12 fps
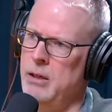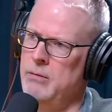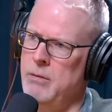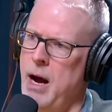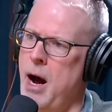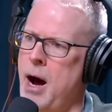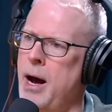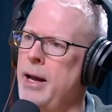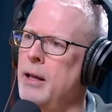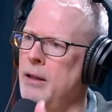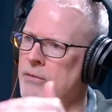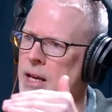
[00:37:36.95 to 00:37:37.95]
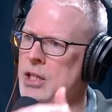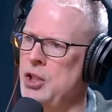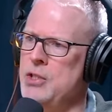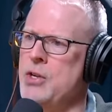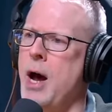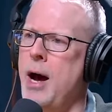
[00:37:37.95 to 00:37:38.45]
High
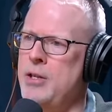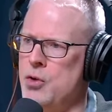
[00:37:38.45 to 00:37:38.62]
elevations, high